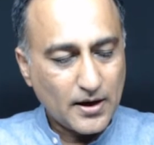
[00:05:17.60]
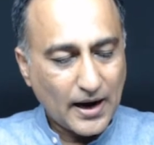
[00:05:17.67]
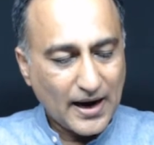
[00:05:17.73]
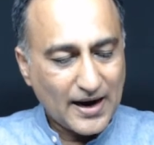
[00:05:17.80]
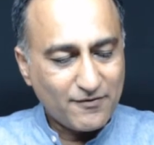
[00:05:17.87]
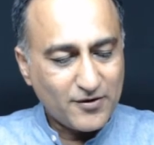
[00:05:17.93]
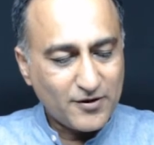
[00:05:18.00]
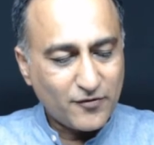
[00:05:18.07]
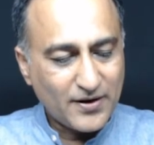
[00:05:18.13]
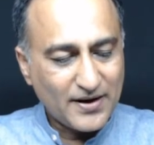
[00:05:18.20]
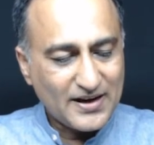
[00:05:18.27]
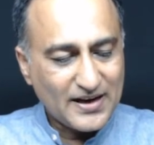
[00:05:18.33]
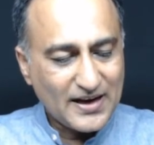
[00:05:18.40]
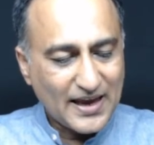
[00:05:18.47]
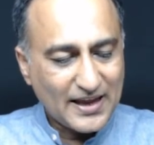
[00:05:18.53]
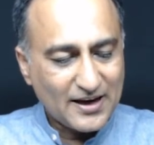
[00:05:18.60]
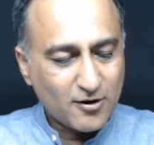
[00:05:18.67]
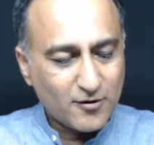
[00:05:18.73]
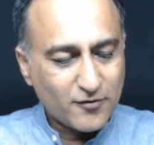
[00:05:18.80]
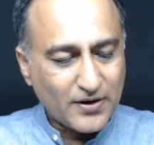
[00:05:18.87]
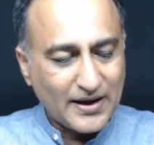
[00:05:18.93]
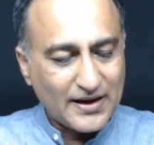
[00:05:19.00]
I have defined an array
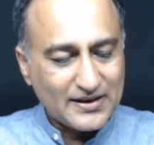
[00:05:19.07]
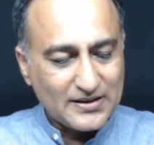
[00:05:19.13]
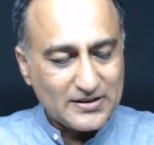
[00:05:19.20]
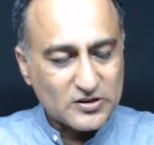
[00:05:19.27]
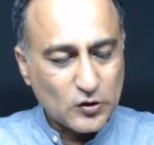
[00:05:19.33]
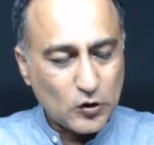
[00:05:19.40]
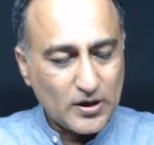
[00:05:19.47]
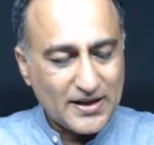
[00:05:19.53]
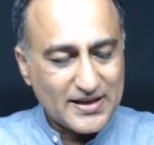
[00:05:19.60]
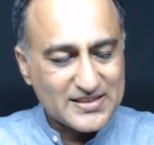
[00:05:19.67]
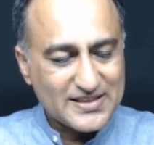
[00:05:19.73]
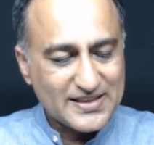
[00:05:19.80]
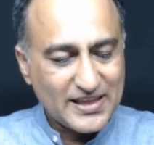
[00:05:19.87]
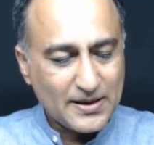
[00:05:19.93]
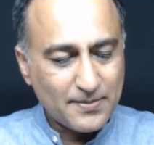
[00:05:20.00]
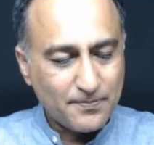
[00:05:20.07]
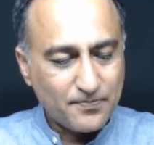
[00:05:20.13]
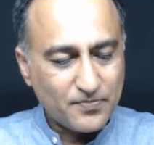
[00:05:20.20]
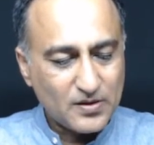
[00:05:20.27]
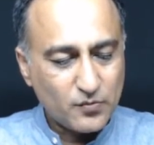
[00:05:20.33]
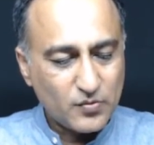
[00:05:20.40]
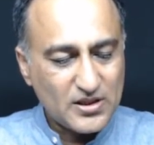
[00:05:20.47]
of characters called as name
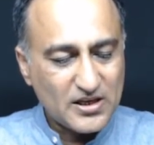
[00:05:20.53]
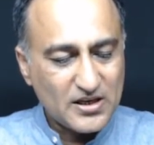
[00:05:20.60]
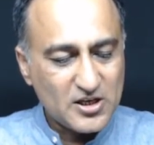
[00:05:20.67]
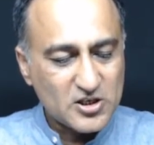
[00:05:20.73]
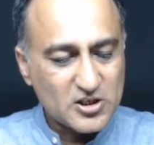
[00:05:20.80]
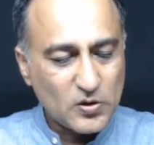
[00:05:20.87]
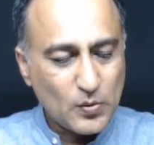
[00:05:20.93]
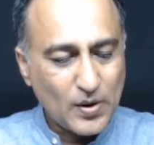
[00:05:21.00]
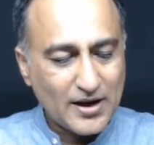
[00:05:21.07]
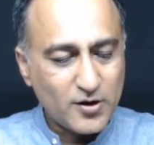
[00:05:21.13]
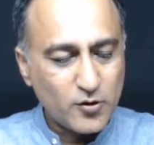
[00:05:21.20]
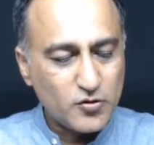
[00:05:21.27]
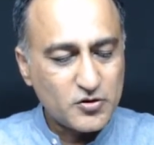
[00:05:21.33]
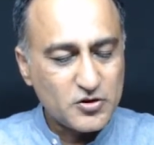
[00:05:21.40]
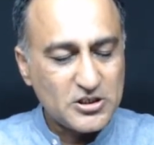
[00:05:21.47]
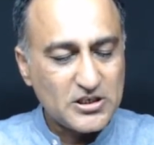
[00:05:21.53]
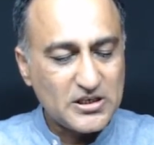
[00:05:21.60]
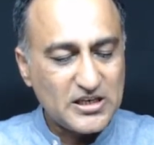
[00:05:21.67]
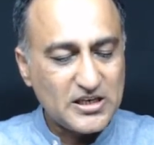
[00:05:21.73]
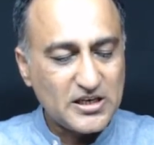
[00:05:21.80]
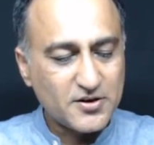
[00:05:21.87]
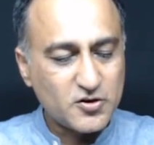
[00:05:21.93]
with the initial value
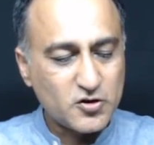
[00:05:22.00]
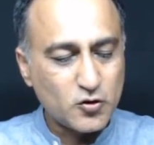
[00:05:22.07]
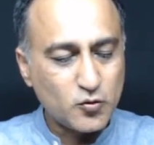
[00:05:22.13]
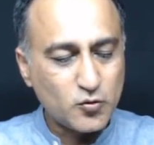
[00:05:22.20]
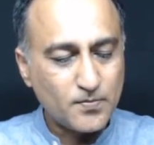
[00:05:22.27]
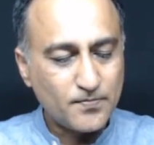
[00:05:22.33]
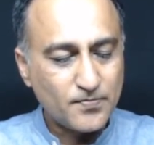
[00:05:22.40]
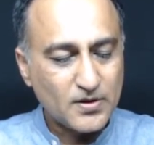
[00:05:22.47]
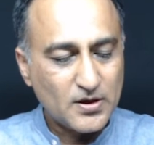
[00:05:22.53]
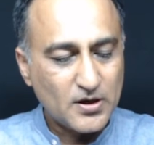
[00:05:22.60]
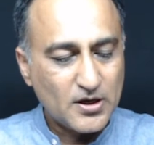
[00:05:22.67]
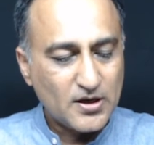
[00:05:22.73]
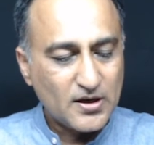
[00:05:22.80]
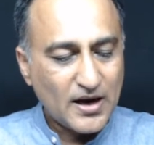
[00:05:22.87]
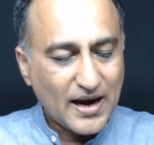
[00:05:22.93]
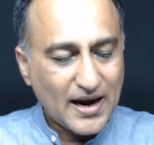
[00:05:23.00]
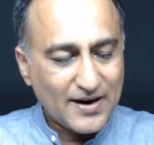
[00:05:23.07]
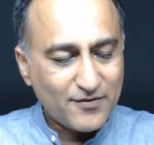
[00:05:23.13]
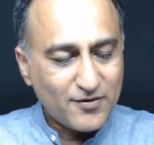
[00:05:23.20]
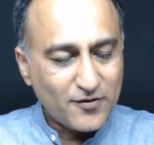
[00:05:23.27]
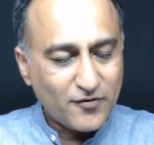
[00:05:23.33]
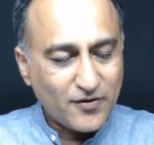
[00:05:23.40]
GEHU. I
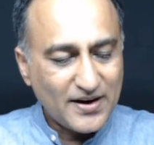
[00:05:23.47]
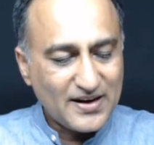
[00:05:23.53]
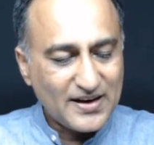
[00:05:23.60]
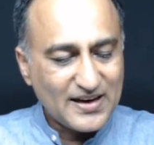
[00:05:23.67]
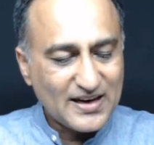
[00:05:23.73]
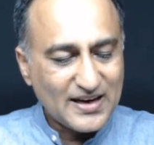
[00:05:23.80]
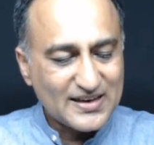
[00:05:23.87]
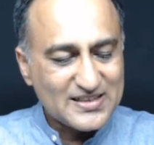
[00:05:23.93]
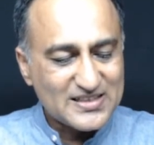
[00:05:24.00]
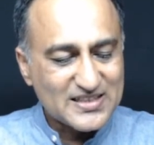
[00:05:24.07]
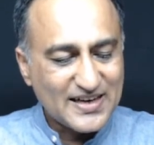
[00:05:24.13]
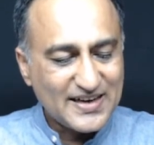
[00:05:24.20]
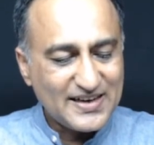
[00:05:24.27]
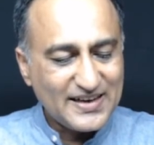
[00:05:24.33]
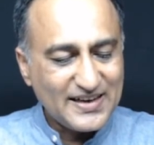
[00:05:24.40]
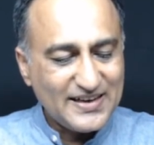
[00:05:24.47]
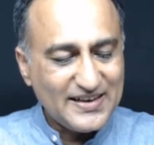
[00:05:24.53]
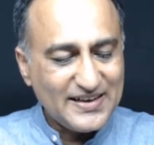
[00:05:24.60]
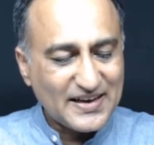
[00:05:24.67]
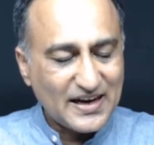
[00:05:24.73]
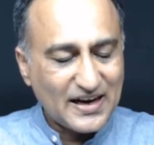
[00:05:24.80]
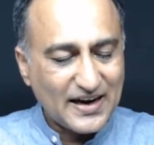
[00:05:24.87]
have defined an unsigned
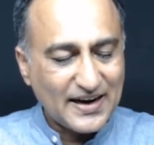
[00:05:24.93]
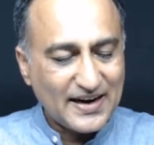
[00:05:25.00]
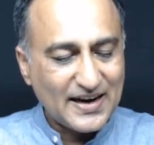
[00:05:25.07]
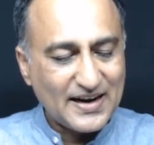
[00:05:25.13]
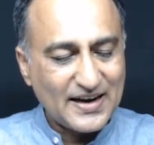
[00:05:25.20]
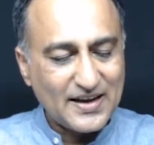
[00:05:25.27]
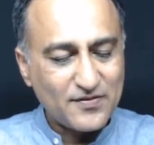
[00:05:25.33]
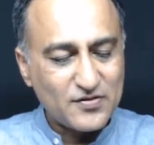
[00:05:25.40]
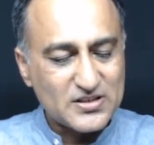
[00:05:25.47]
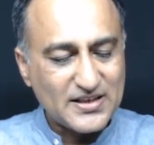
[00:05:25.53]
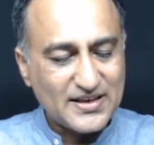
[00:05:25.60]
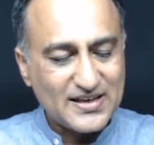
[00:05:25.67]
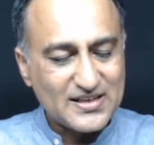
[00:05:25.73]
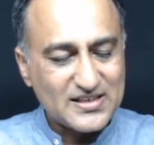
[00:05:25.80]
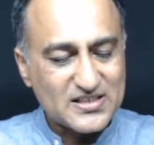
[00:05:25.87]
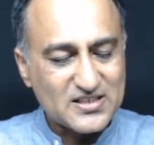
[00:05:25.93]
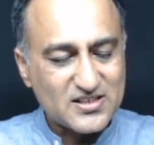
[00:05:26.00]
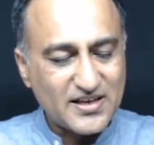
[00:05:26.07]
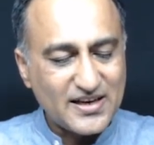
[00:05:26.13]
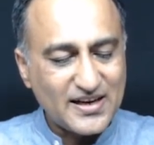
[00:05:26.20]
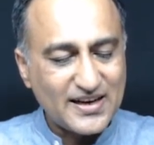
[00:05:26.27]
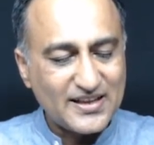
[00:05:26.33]
int i and I have said
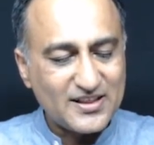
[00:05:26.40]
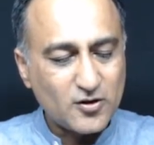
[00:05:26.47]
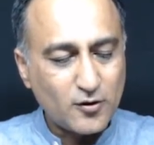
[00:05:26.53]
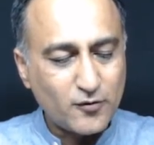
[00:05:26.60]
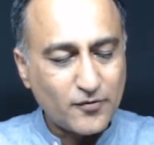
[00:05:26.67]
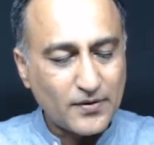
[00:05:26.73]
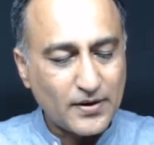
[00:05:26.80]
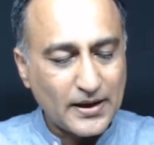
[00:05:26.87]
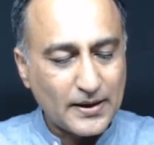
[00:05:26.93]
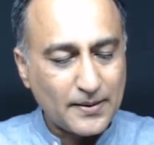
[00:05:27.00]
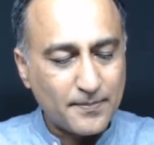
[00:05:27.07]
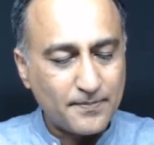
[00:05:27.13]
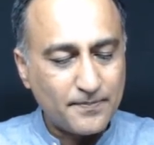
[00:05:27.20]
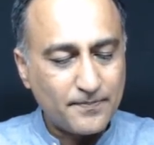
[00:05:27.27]
string length of name.